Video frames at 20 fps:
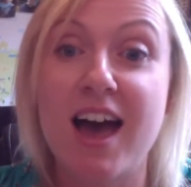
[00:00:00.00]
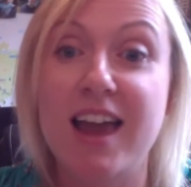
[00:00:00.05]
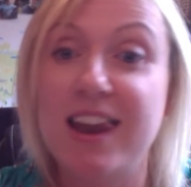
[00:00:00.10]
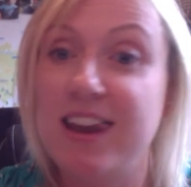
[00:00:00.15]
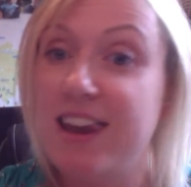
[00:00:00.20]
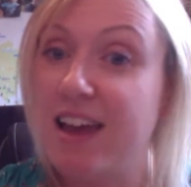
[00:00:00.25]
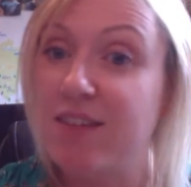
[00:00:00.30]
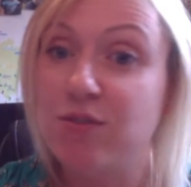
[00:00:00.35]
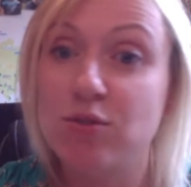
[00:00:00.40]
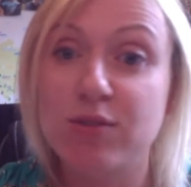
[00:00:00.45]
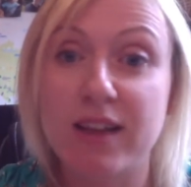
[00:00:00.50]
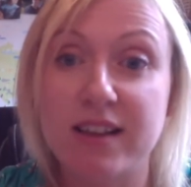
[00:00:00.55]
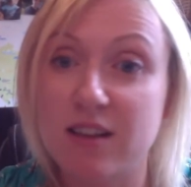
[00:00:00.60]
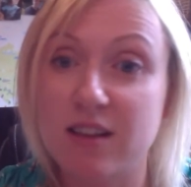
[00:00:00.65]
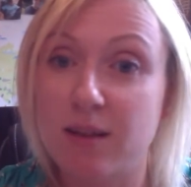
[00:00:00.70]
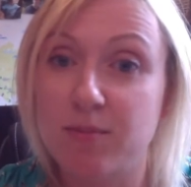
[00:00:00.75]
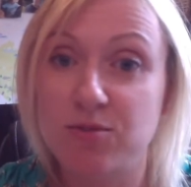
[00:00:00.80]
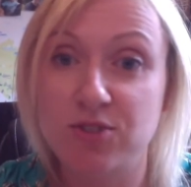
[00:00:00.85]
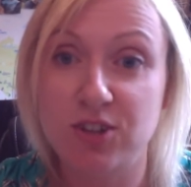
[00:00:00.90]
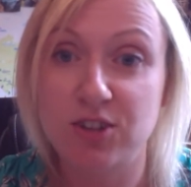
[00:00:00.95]
level, that's
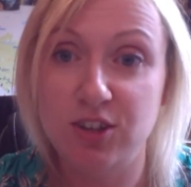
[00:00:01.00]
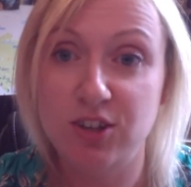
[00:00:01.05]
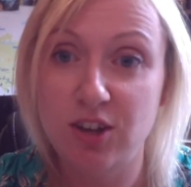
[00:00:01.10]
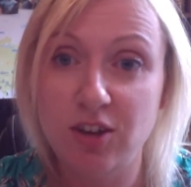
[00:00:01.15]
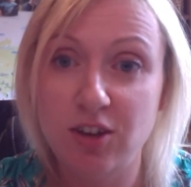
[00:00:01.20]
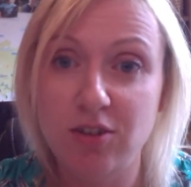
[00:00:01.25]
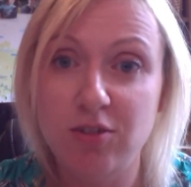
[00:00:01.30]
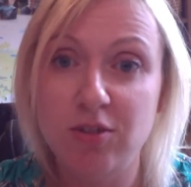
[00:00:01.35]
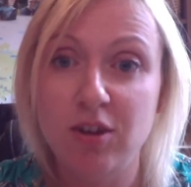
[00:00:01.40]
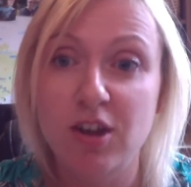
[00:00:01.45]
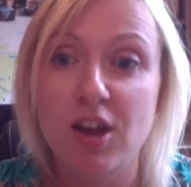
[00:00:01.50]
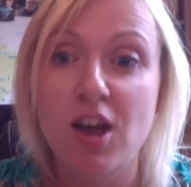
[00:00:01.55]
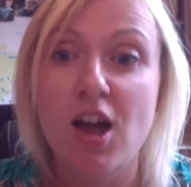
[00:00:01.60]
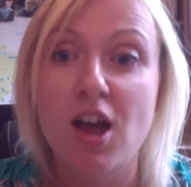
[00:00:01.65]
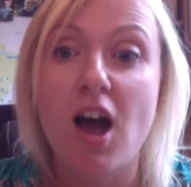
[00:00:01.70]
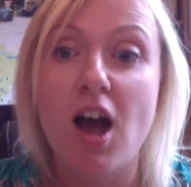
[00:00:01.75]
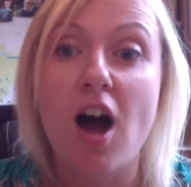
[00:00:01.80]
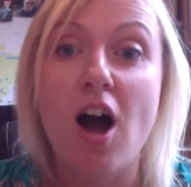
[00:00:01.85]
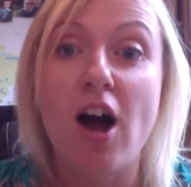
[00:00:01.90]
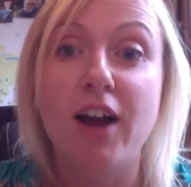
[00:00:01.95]
up to you.
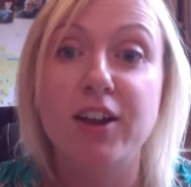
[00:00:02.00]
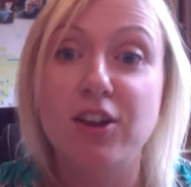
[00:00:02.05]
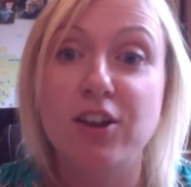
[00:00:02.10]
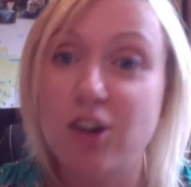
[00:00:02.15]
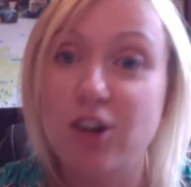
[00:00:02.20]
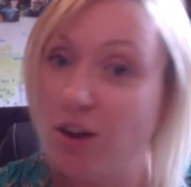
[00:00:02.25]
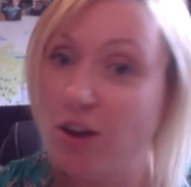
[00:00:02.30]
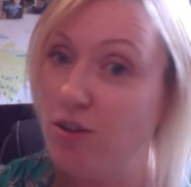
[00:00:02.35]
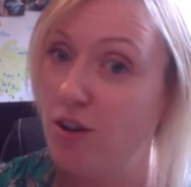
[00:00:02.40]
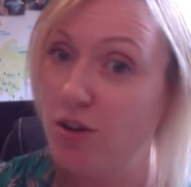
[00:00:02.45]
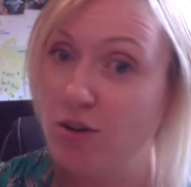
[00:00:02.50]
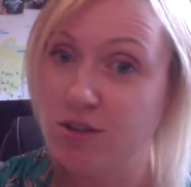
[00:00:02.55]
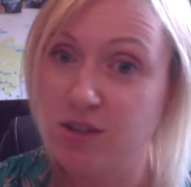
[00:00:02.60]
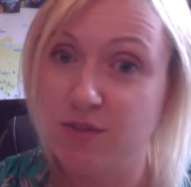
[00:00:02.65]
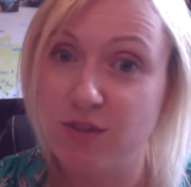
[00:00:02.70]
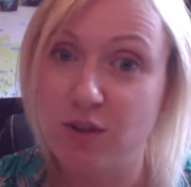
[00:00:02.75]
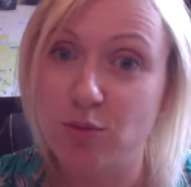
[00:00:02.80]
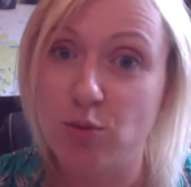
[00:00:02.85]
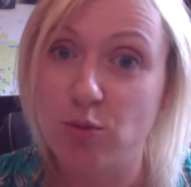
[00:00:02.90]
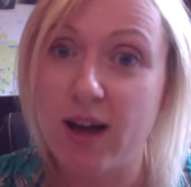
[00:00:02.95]
I know that lots
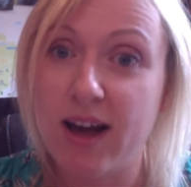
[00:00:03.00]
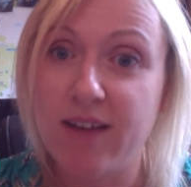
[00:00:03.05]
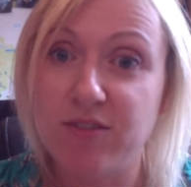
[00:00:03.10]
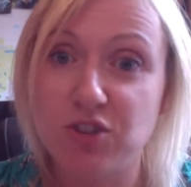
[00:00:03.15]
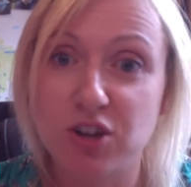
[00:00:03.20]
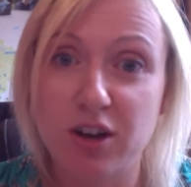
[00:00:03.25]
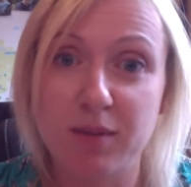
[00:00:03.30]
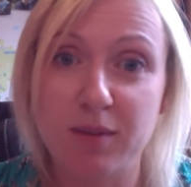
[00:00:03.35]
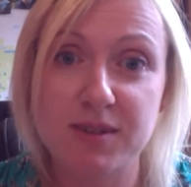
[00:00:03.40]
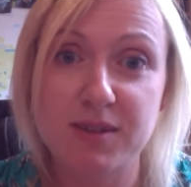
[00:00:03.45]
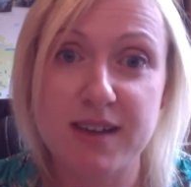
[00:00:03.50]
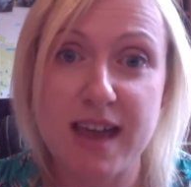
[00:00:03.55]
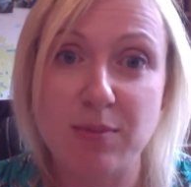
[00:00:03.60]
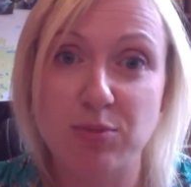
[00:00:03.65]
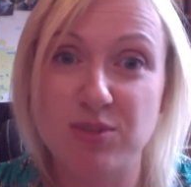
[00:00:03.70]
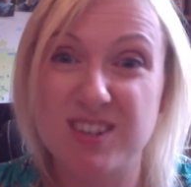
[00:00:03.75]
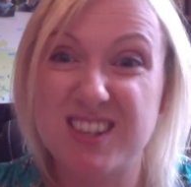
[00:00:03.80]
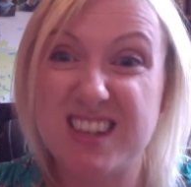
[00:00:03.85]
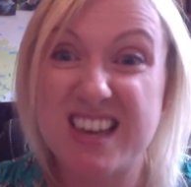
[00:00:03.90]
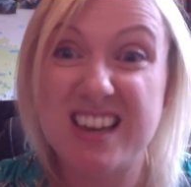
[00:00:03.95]
of you will have times
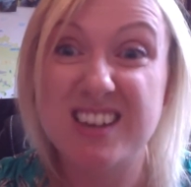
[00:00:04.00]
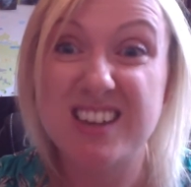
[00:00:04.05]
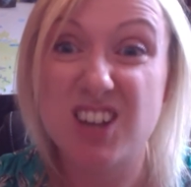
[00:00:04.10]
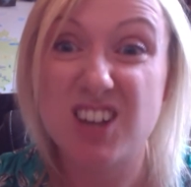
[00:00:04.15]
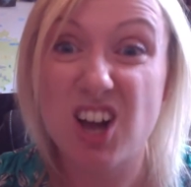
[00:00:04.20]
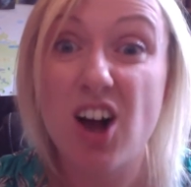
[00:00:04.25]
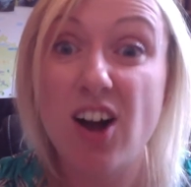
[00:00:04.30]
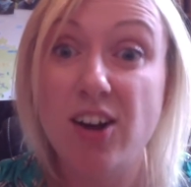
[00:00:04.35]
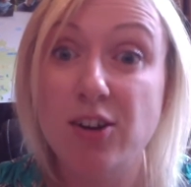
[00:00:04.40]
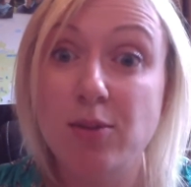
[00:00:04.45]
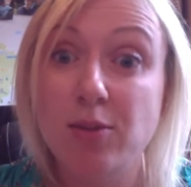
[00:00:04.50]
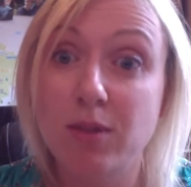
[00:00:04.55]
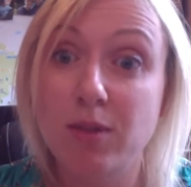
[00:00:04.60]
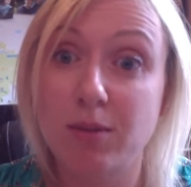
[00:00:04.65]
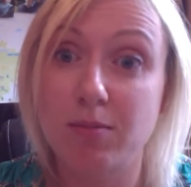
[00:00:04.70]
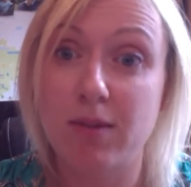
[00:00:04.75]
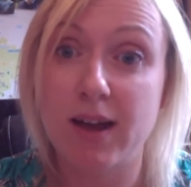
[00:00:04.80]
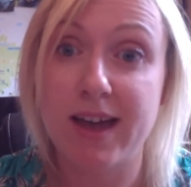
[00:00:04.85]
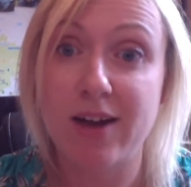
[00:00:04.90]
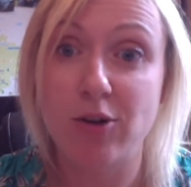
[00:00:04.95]
tables things at home that
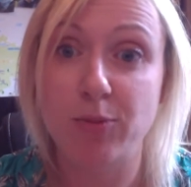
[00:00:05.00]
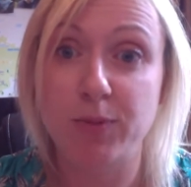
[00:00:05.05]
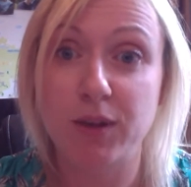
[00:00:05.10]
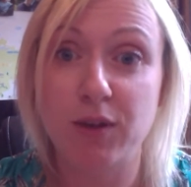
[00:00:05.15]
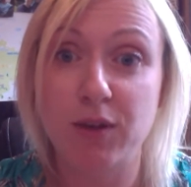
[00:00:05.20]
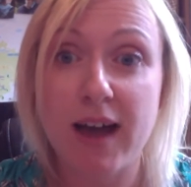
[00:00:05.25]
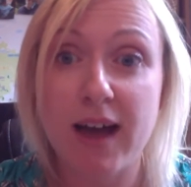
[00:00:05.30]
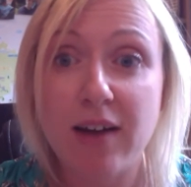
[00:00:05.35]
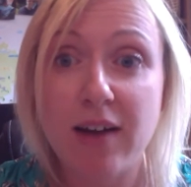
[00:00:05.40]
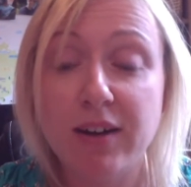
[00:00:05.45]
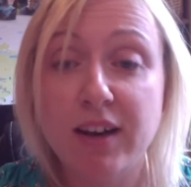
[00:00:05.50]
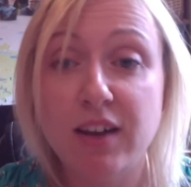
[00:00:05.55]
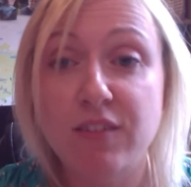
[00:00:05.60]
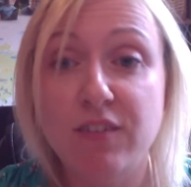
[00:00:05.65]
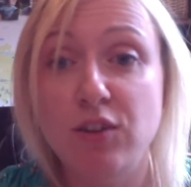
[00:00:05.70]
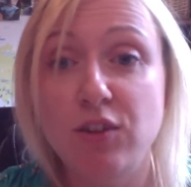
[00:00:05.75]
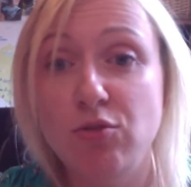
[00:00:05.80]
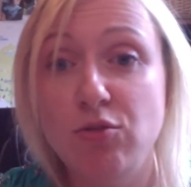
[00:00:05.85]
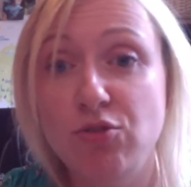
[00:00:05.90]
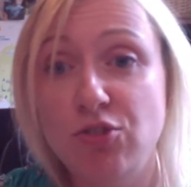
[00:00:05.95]
might help you out, and
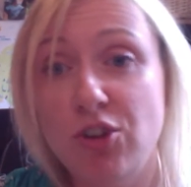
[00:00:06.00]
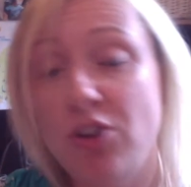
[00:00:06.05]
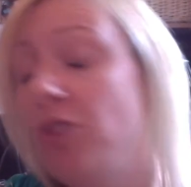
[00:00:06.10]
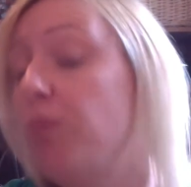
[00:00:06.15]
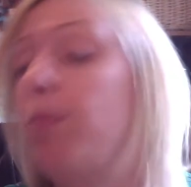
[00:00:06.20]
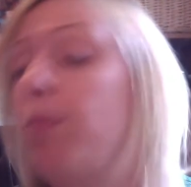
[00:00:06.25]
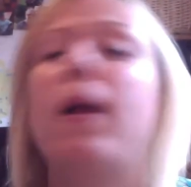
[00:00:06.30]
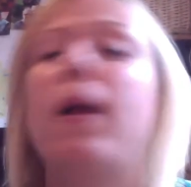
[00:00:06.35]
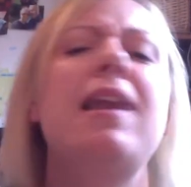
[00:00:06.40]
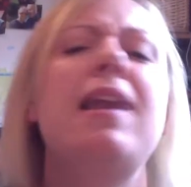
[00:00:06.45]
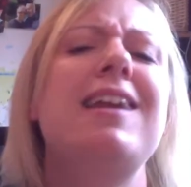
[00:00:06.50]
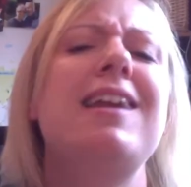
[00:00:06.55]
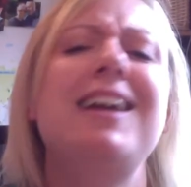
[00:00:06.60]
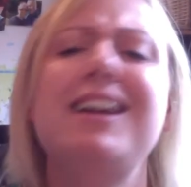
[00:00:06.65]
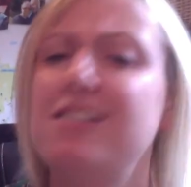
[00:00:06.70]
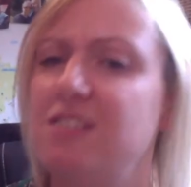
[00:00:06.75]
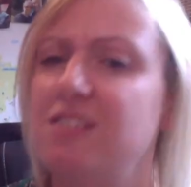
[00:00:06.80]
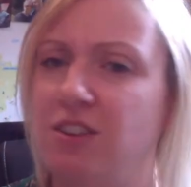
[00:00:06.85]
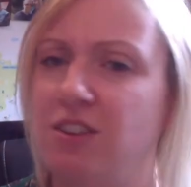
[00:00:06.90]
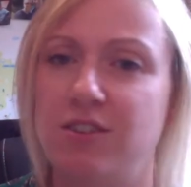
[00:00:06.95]
if you do,
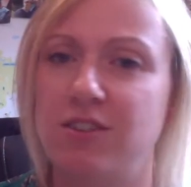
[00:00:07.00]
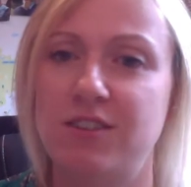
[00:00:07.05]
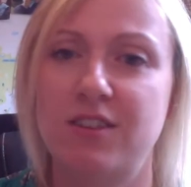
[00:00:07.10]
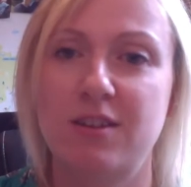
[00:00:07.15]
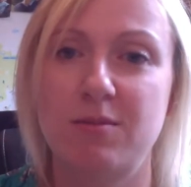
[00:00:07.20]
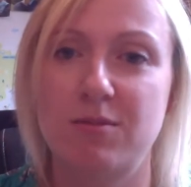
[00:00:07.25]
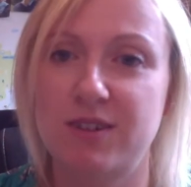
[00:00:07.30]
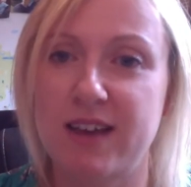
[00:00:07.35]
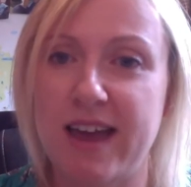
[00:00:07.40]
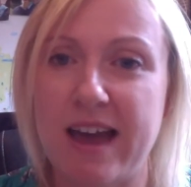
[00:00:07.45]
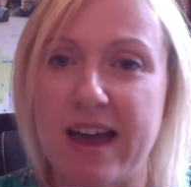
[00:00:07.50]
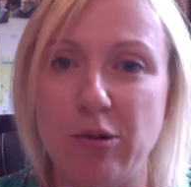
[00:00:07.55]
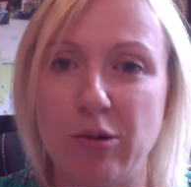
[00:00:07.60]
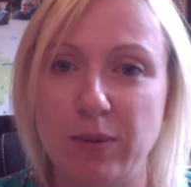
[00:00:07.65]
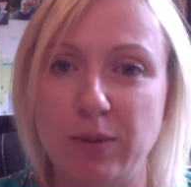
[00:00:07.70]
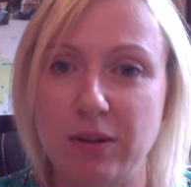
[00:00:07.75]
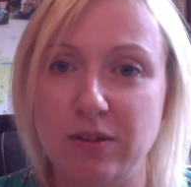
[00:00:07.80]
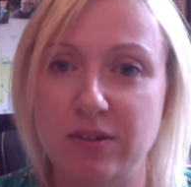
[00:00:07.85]
please use them to help you